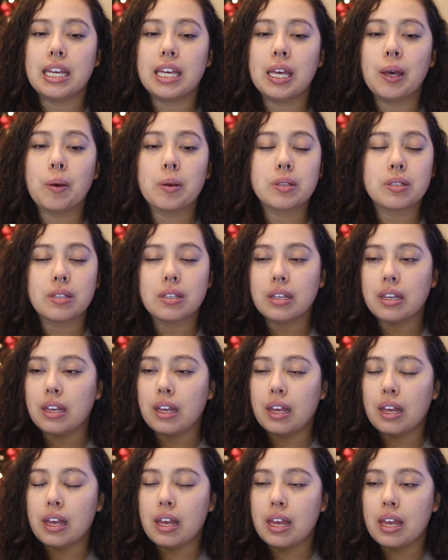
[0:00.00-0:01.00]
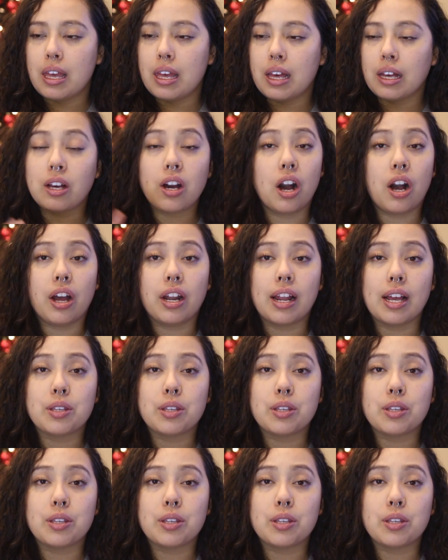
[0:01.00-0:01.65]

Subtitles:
it was gone.